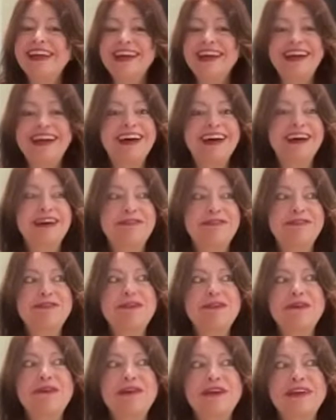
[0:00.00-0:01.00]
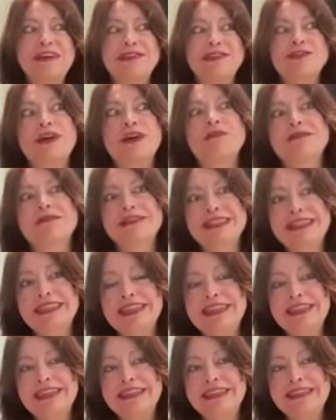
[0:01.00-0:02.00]
uh, for trauma
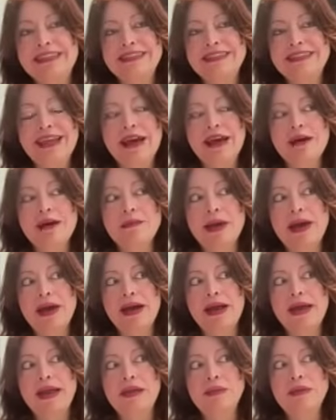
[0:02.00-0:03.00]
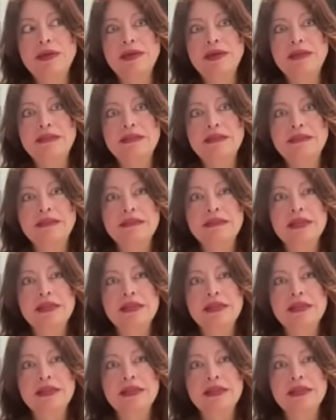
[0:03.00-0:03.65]
release. Um, I was